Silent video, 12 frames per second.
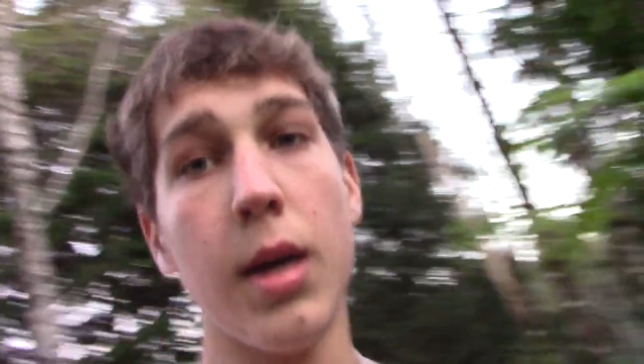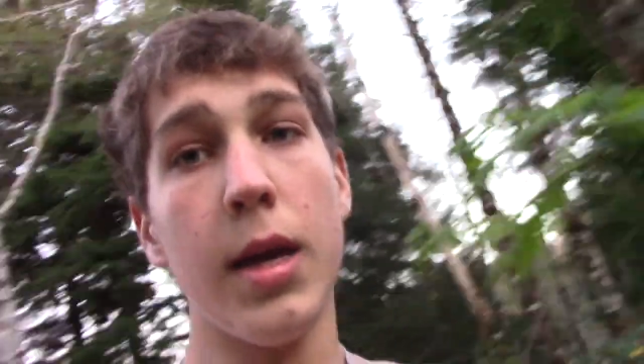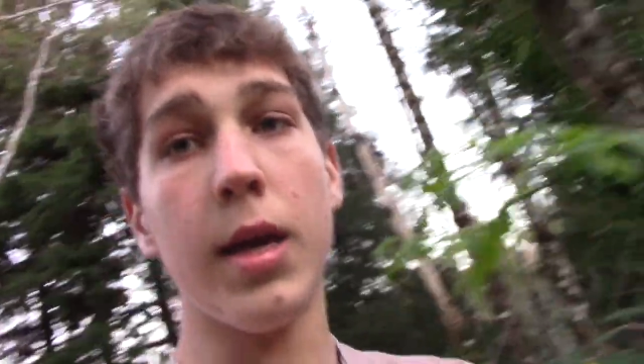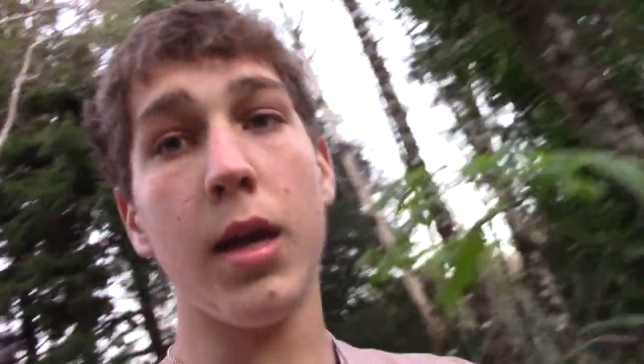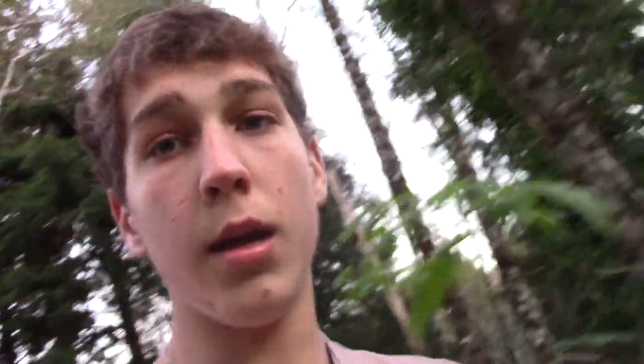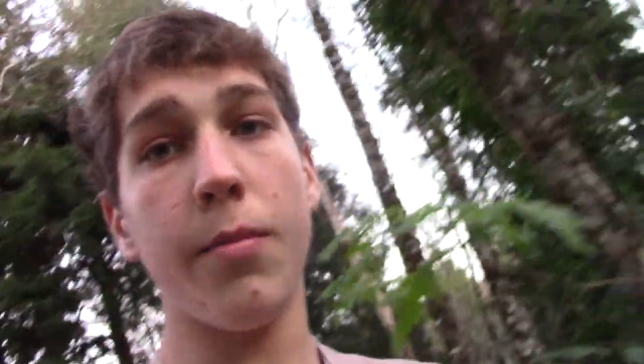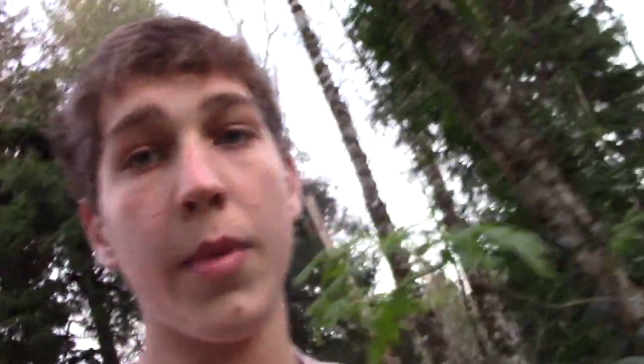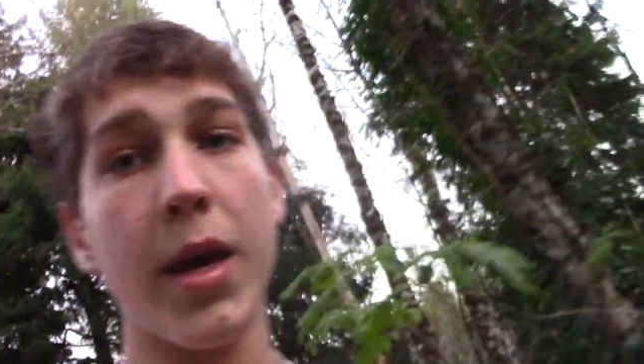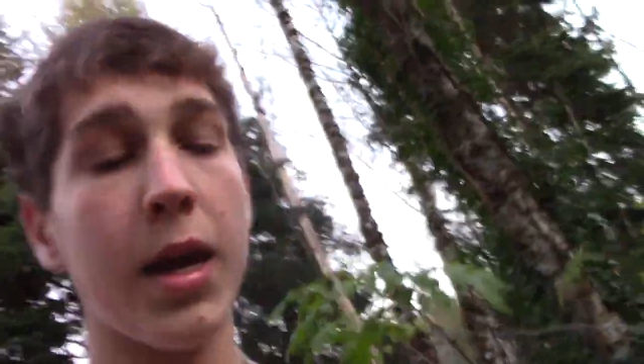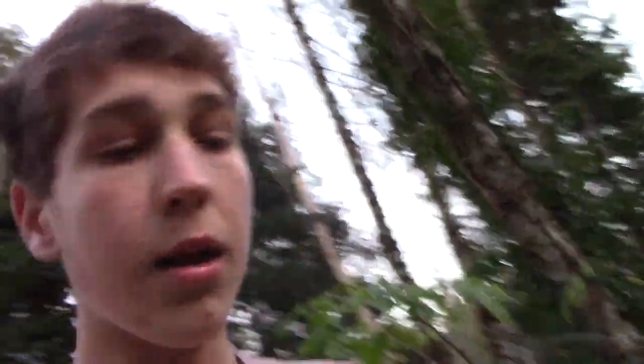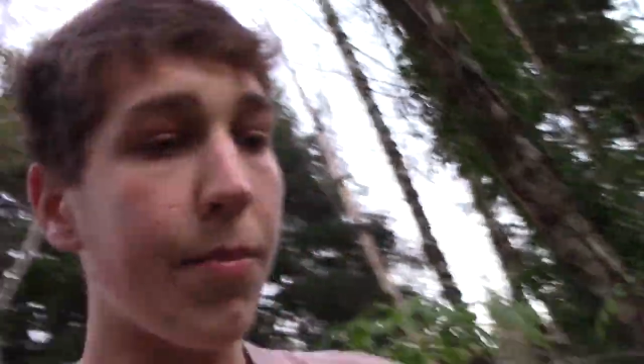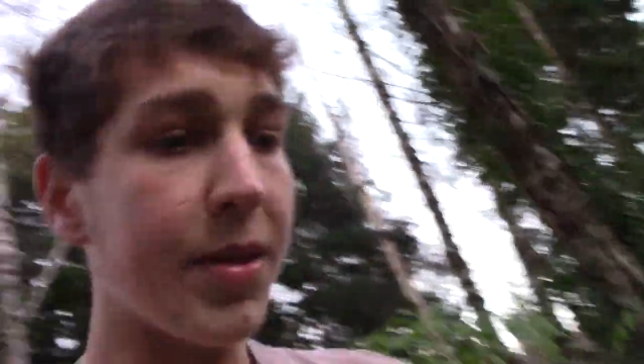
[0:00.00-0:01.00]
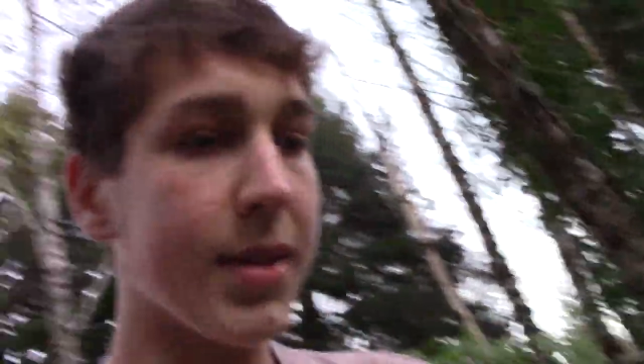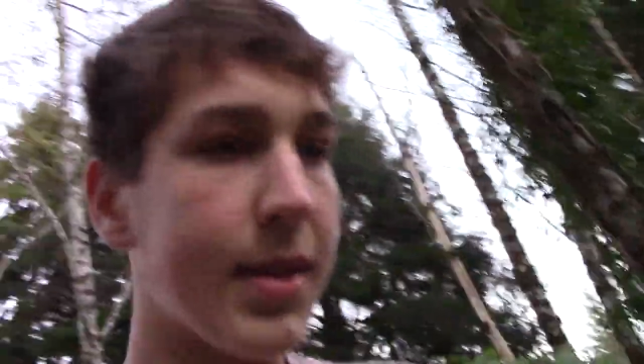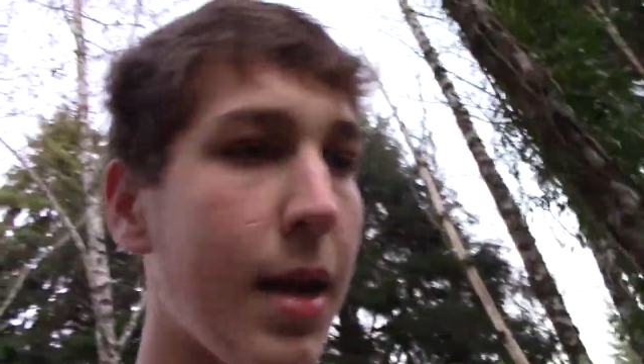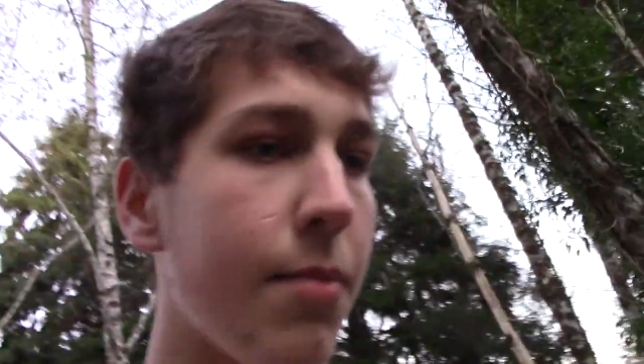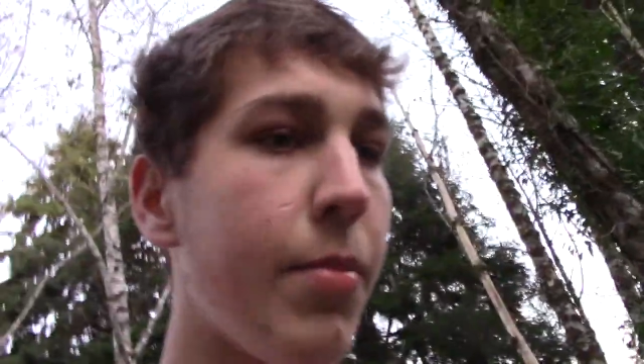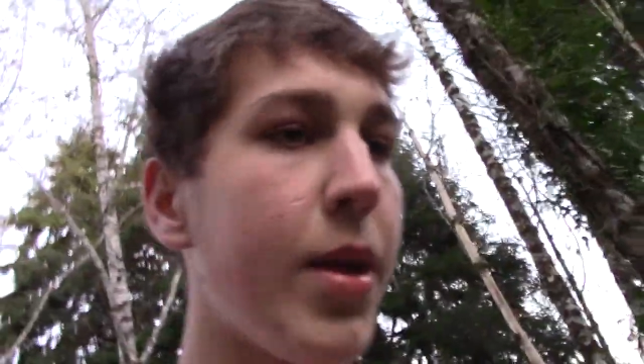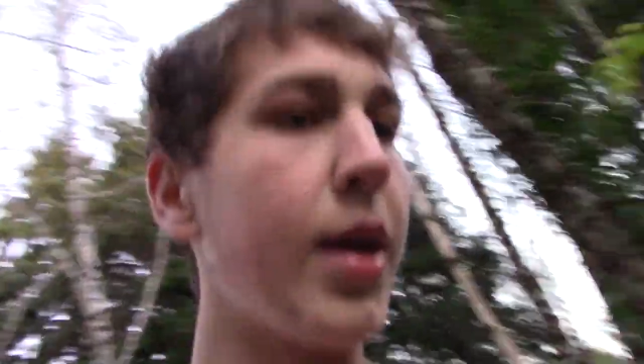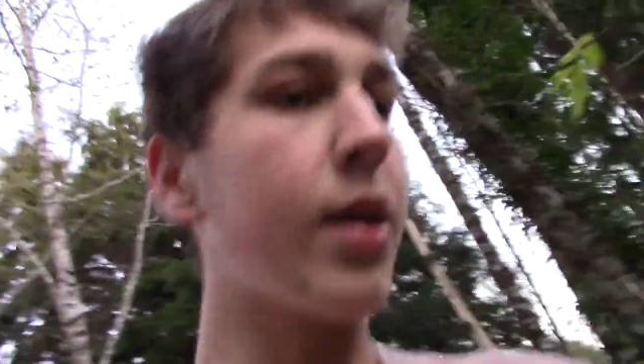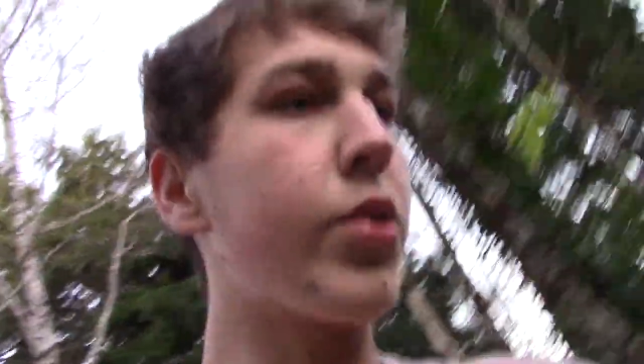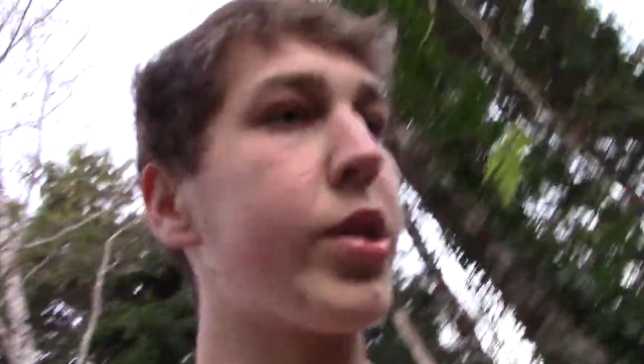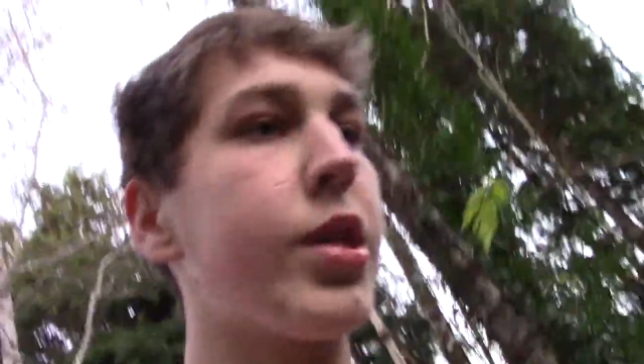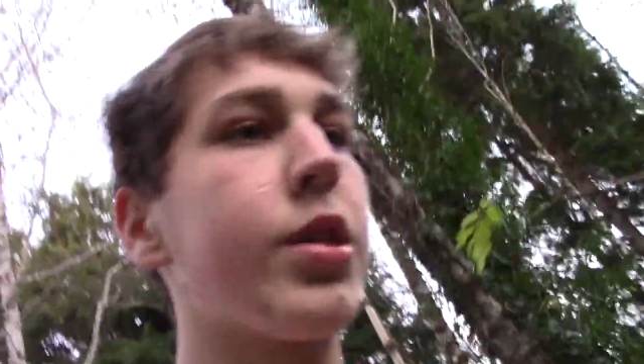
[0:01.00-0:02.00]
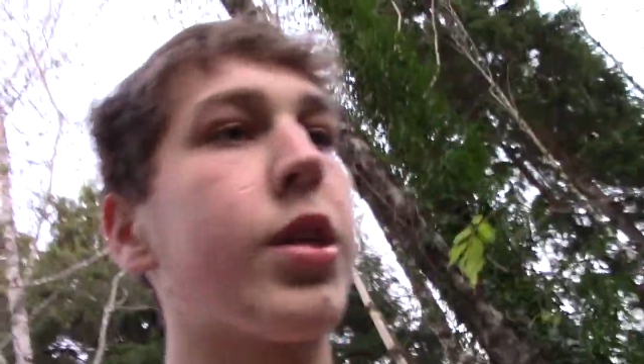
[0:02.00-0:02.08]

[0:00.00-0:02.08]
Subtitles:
And man, I've been staying big, which is